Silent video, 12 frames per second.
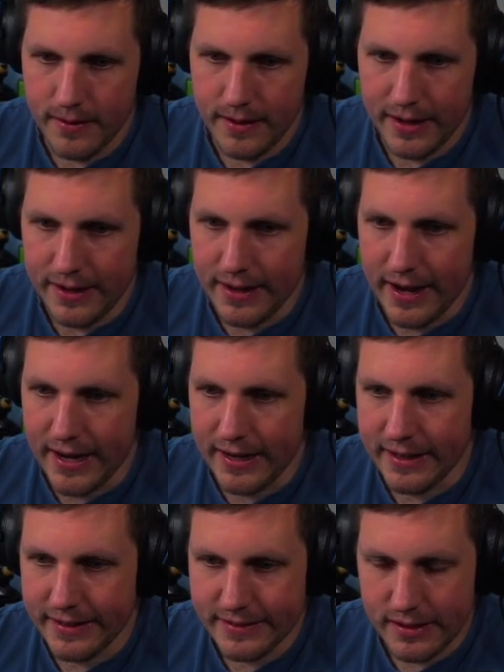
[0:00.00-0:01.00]
and an
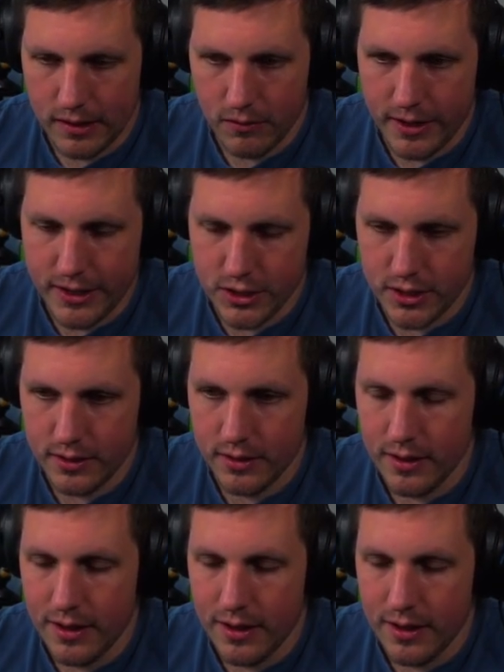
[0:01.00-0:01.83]
80 acceleration.